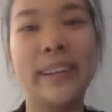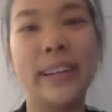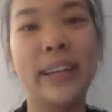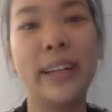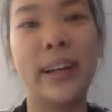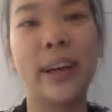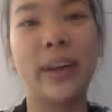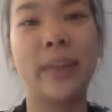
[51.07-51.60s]

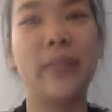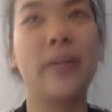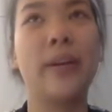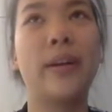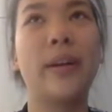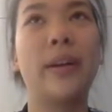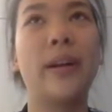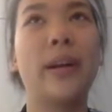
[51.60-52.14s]
you know,
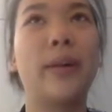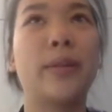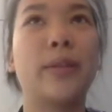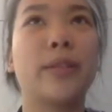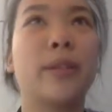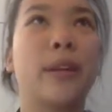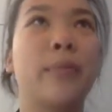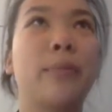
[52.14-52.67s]
it
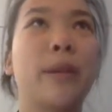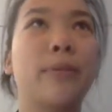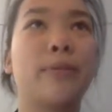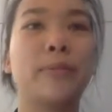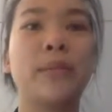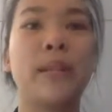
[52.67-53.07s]
was going to be from